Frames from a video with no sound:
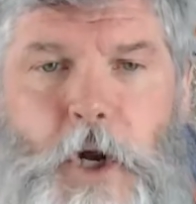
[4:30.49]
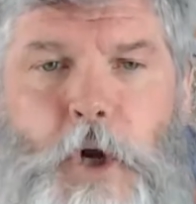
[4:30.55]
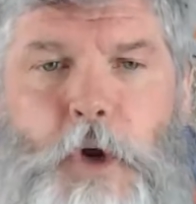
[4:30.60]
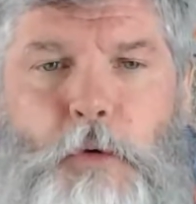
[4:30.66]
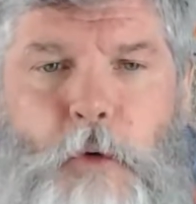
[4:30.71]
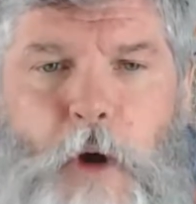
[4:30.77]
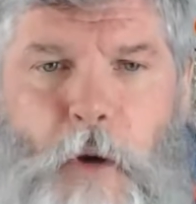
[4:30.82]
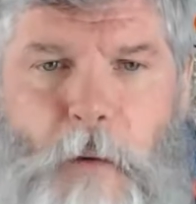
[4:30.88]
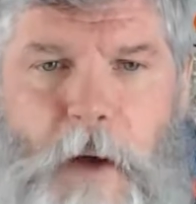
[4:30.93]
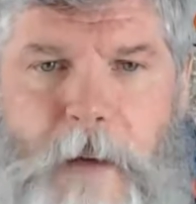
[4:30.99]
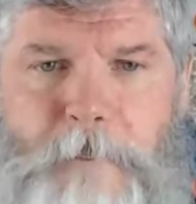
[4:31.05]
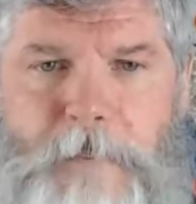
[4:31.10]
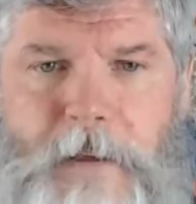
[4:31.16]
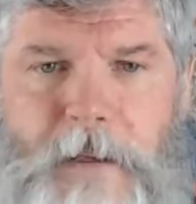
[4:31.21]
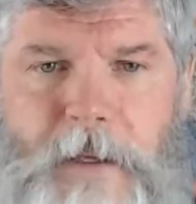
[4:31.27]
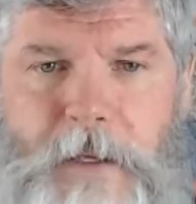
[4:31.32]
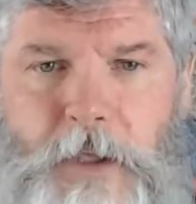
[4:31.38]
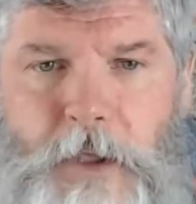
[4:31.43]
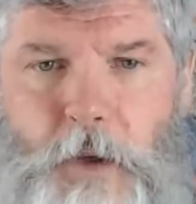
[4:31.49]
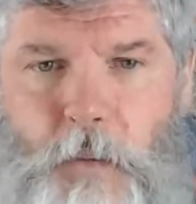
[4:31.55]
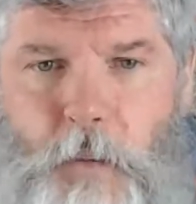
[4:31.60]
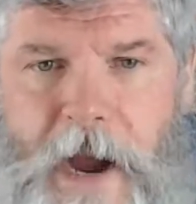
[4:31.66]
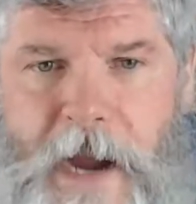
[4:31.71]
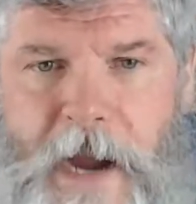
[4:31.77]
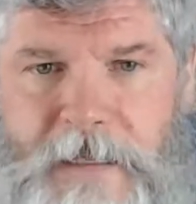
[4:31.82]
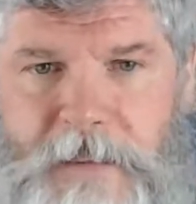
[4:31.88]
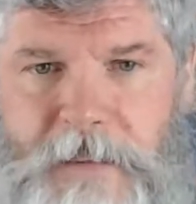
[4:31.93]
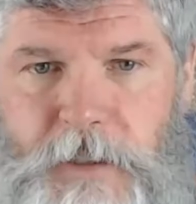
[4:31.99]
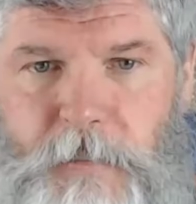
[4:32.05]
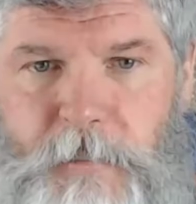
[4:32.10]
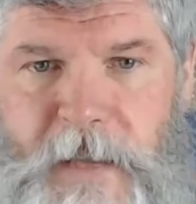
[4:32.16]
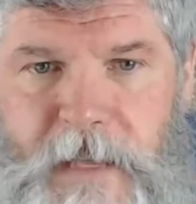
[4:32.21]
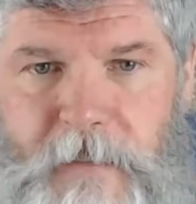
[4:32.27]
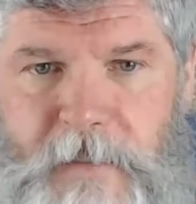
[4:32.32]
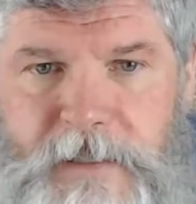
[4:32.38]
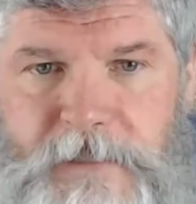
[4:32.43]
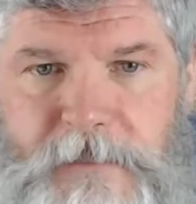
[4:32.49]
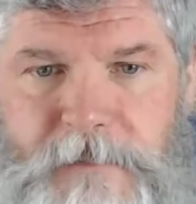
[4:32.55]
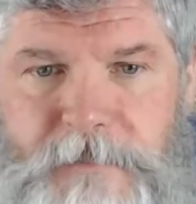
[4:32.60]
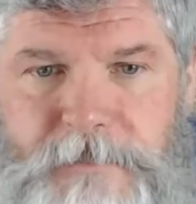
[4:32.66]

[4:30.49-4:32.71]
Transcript: Grow up, you whiny little babies.